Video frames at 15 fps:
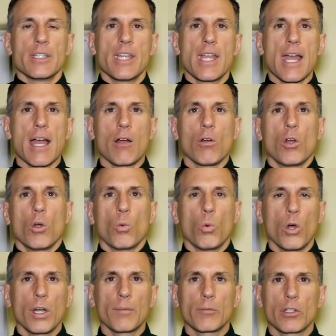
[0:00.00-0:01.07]
Now,
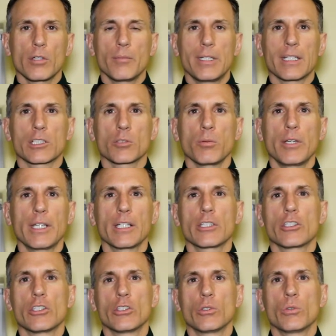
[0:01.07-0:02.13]
what I'm going to be
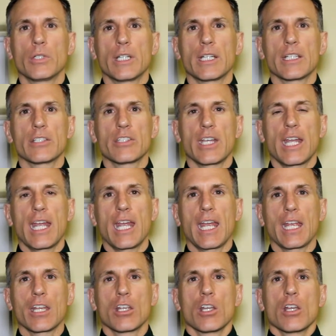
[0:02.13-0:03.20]
explaining to you is
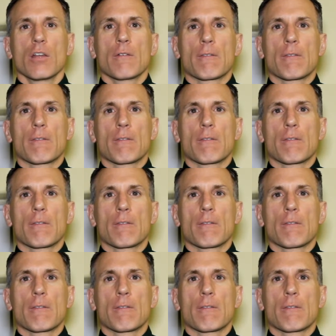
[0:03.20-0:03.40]
an